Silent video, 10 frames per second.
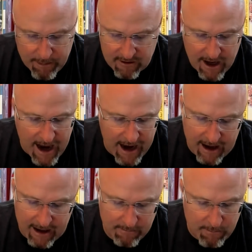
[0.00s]

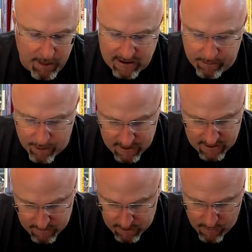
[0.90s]
Zion base
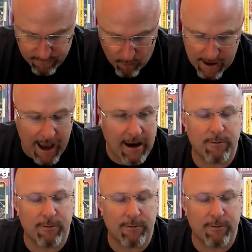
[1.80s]
Prism 248